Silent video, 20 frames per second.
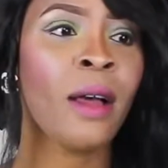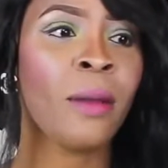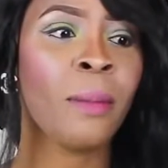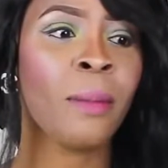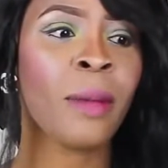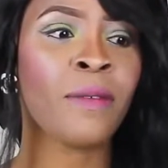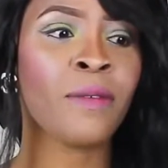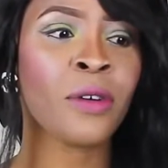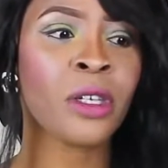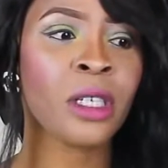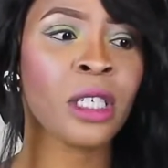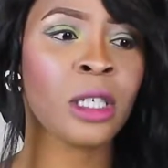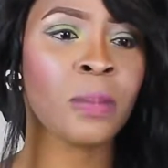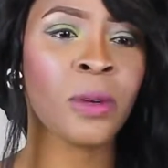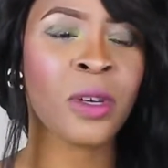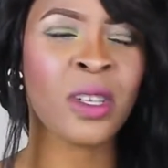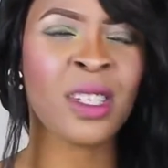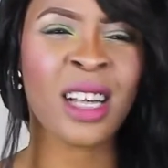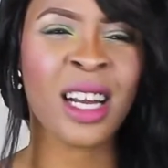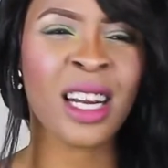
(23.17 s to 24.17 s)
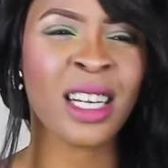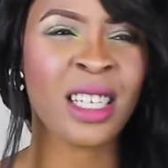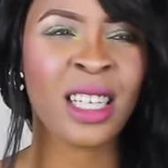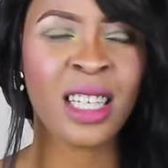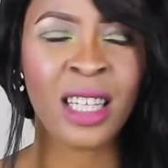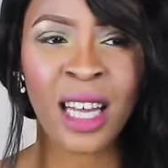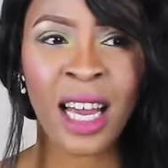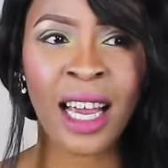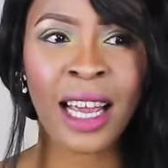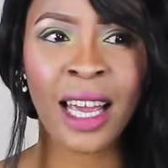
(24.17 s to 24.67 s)
my first experience that i
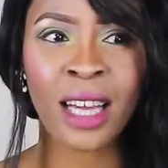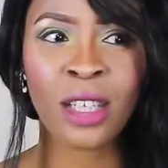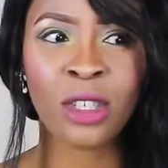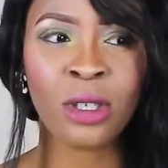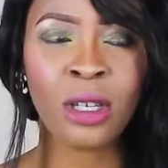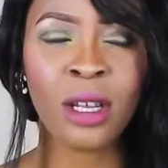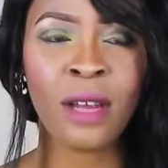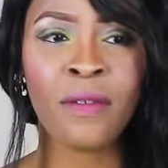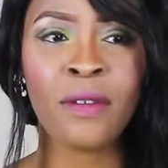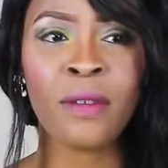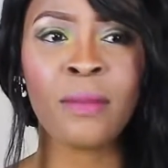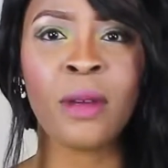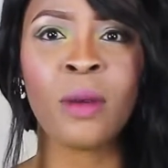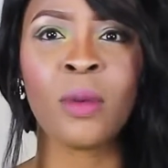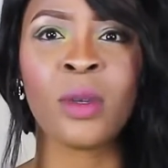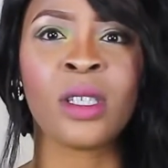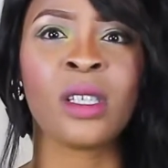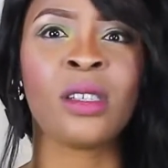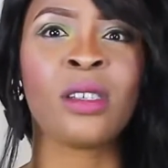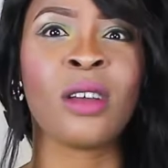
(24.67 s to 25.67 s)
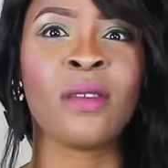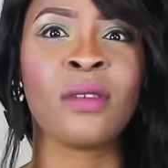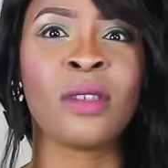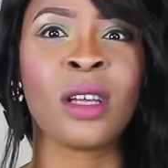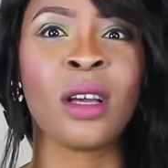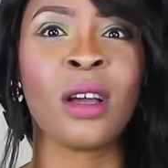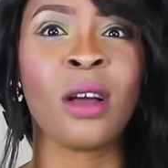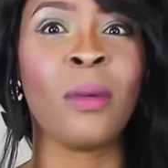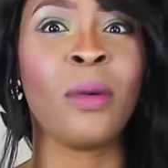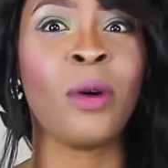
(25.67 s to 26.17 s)
didn't like actually for me was the stuff
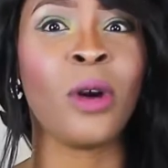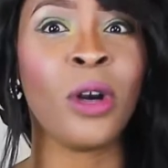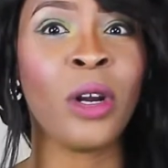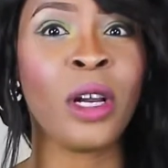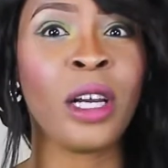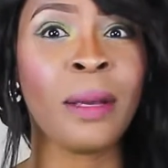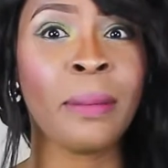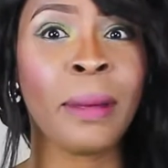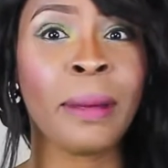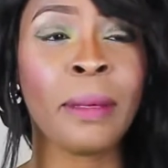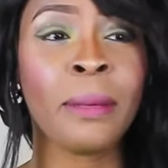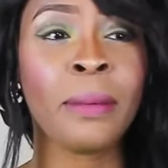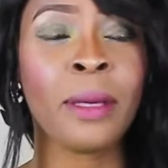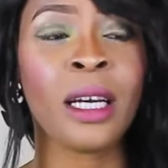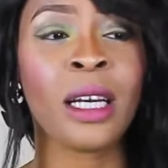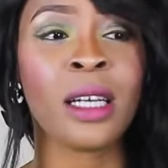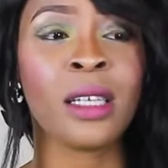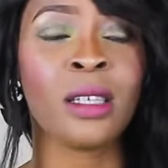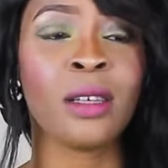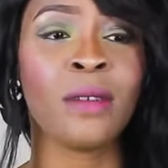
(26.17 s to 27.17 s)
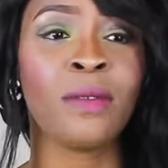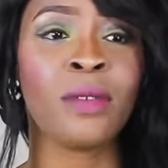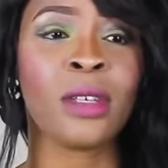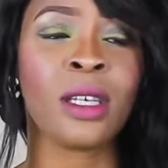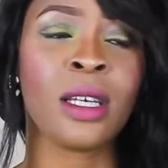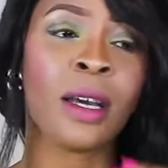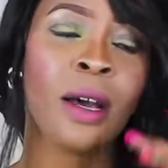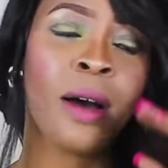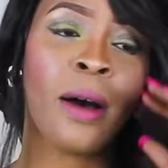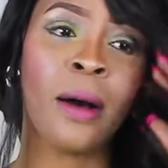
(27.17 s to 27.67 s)
didn't come early maybe because of
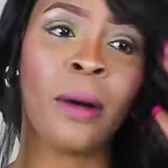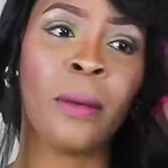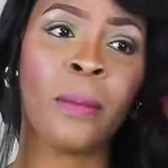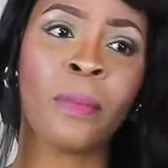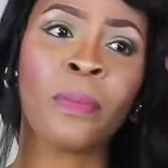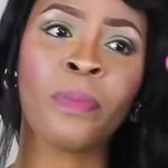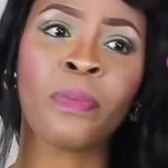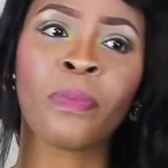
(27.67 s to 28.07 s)
the um